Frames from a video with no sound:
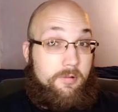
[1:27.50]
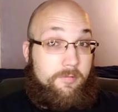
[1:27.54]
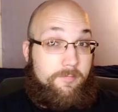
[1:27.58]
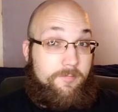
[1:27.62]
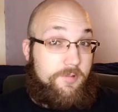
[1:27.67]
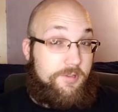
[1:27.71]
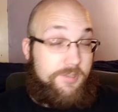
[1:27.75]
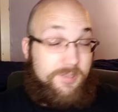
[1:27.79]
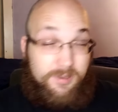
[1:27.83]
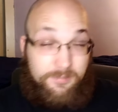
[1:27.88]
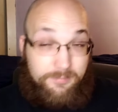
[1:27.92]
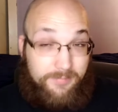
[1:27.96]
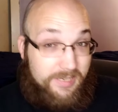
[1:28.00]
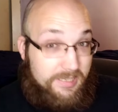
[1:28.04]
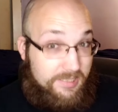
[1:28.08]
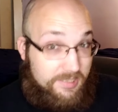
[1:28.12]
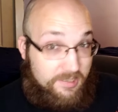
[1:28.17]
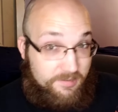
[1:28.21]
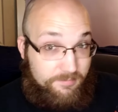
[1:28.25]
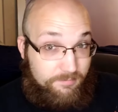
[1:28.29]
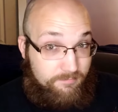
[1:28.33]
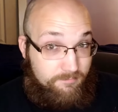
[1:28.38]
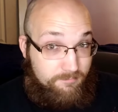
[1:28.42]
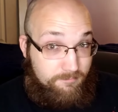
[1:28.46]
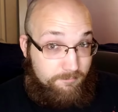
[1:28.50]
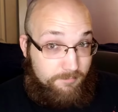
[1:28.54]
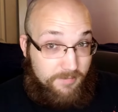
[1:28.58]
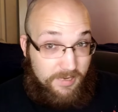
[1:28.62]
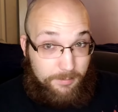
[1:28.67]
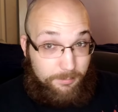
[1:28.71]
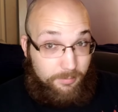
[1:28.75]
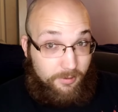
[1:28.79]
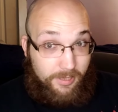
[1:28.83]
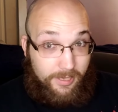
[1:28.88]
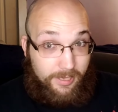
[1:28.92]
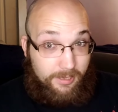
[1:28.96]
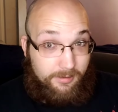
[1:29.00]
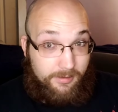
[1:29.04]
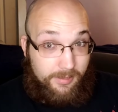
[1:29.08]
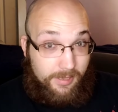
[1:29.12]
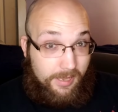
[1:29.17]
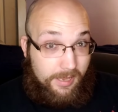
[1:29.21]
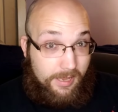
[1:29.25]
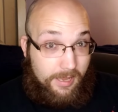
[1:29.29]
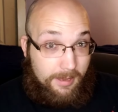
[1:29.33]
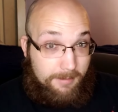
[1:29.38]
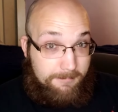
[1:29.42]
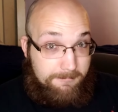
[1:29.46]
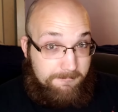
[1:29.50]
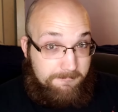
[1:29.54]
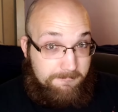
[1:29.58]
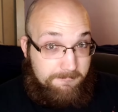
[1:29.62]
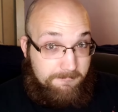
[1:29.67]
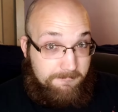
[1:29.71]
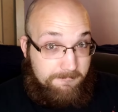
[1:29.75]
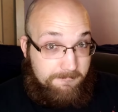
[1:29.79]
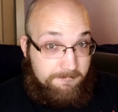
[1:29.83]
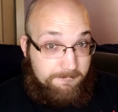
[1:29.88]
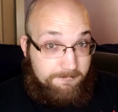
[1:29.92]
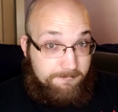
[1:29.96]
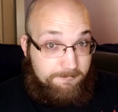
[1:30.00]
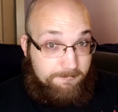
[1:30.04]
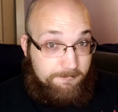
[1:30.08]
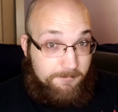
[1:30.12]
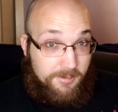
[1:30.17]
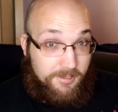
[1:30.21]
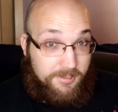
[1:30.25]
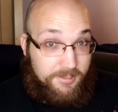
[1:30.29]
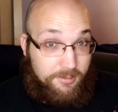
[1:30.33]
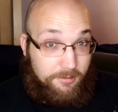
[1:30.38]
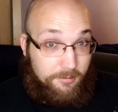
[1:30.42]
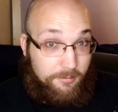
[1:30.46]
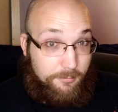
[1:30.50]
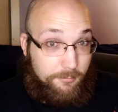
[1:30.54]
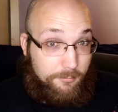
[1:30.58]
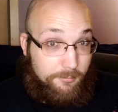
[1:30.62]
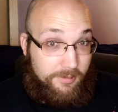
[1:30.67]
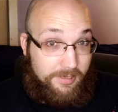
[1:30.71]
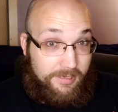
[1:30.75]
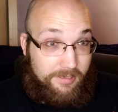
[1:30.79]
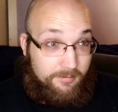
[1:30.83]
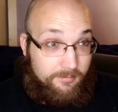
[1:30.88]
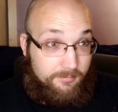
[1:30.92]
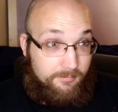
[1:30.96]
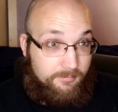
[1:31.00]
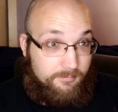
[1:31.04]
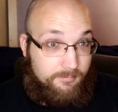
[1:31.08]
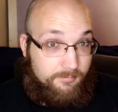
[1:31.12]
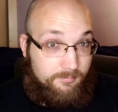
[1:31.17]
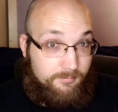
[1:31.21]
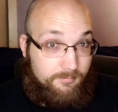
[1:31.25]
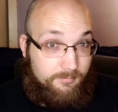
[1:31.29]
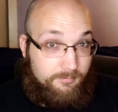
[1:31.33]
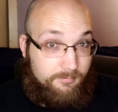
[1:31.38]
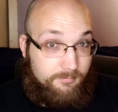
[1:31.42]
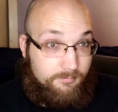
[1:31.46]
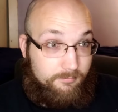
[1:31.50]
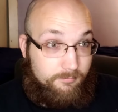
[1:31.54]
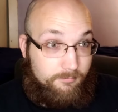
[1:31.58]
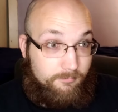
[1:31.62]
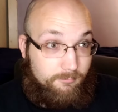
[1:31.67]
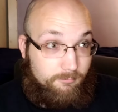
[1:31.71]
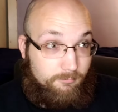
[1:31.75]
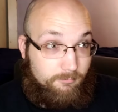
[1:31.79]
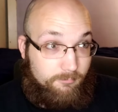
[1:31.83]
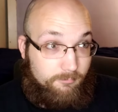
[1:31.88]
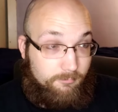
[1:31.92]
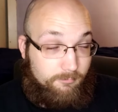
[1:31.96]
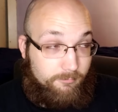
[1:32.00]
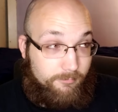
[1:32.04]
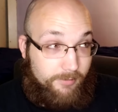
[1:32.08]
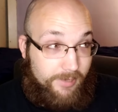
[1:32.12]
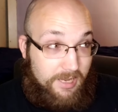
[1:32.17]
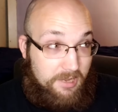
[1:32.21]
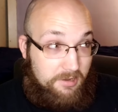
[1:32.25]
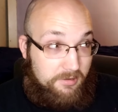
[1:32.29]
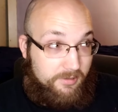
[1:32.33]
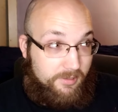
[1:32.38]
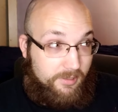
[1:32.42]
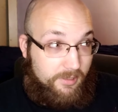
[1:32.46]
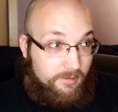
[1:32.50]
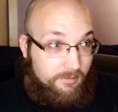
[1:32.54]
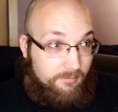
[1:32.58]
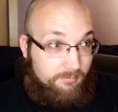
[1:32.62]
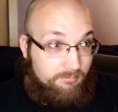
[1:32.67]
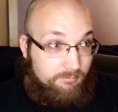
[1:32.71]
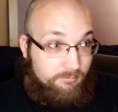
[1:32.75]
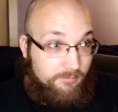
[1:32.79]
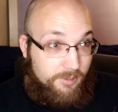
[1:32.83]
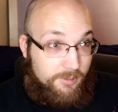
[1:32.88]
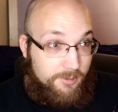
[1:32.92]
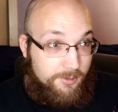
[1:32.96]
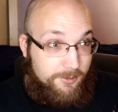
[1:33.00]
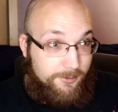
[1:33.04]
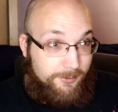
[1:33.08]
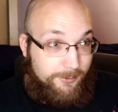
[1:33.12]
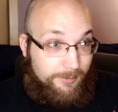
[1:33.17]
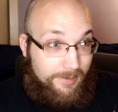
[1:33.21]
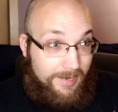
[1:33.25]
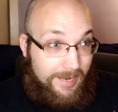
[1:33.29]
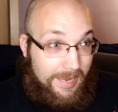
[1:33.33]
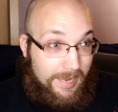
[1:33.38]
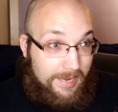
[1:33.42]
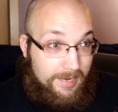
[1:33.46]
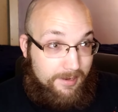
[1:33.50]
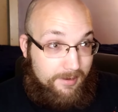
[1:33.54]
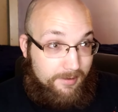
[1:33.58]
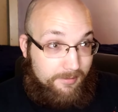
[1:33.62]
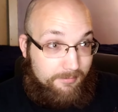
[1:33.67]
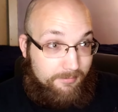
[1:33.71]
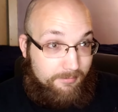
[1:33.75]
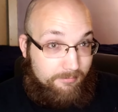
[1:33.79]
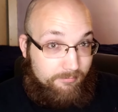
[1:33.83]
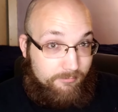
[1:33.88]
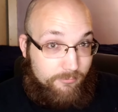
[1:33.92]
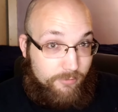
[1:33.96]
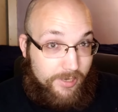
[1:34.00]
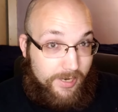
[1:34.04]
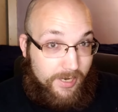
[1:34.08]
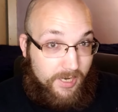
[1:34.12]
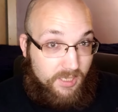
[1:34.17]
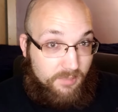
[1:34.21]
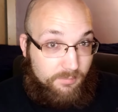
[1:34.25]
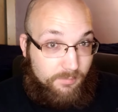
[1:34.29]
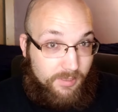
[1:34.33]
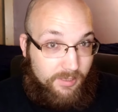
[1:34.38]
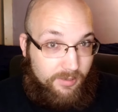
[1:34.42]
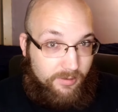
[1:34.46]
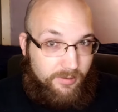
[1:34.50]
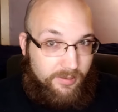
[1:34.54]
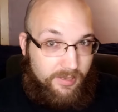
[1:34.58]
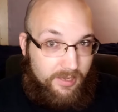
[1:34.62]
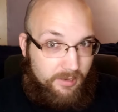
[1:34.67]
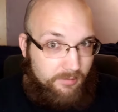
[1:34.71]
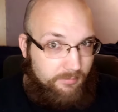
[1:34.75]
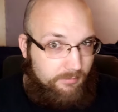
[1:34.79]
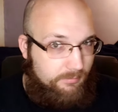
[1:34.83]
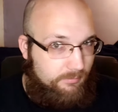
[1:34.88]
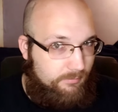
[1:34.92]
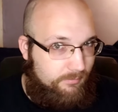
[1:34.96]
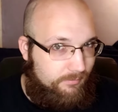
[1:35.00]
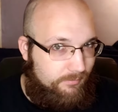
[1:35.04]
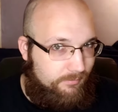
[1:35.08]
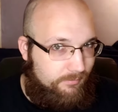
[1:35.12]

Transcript: for some reason, people hate that. So, in reality, you hate Dragon Ball then.